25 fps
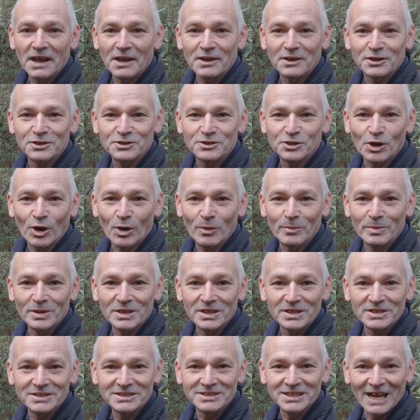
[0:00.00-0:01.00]
and a job
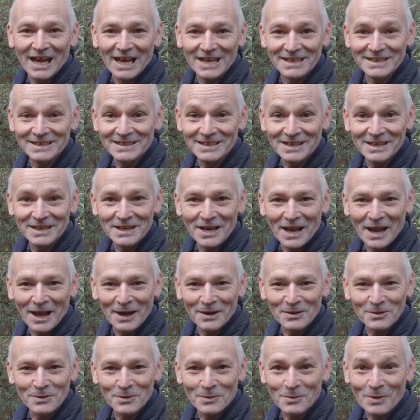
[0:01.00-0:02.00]
done and
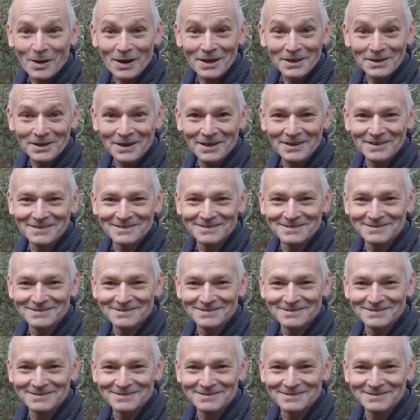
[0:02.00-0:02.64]
out of the way.